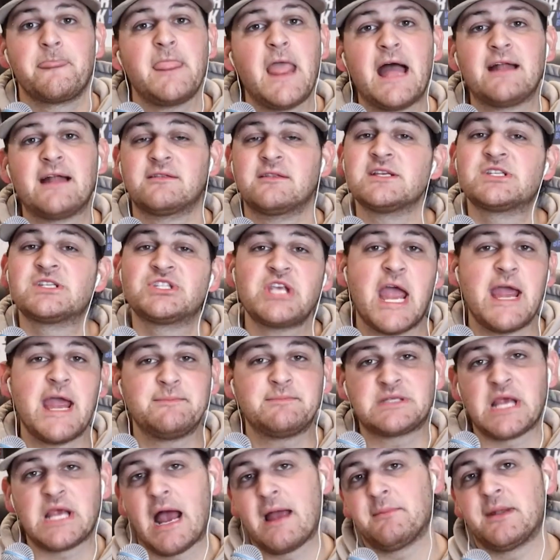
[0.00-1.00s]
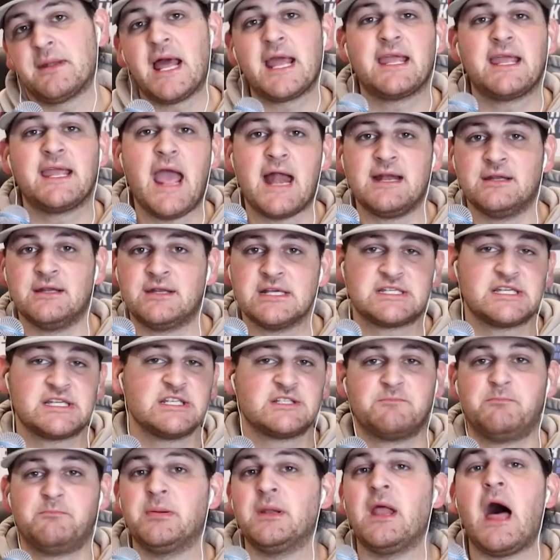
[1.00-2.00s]
At the same time, and I get it, this
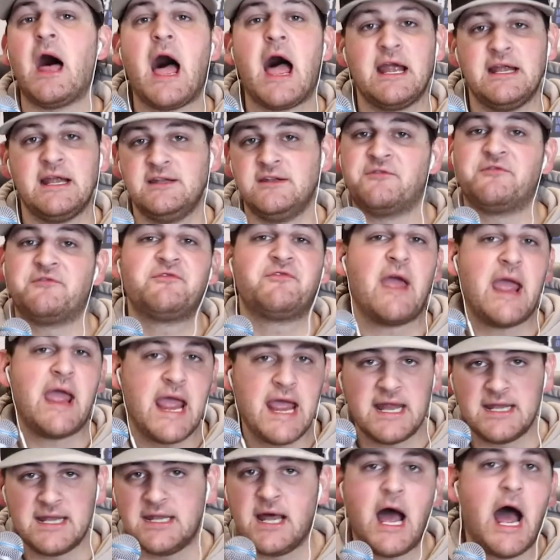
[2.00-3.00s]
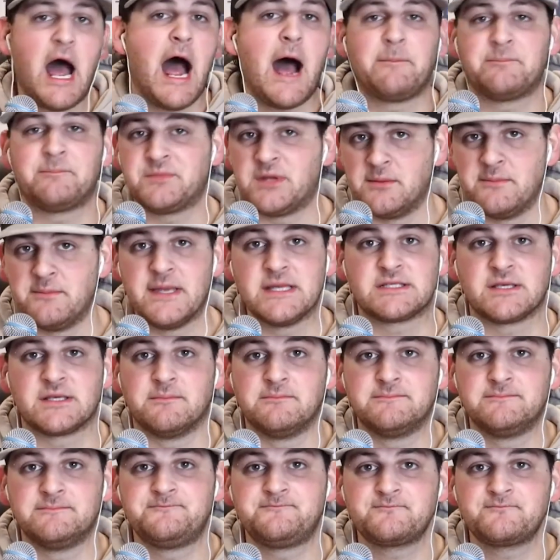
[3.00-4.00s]
is blind fan optimism.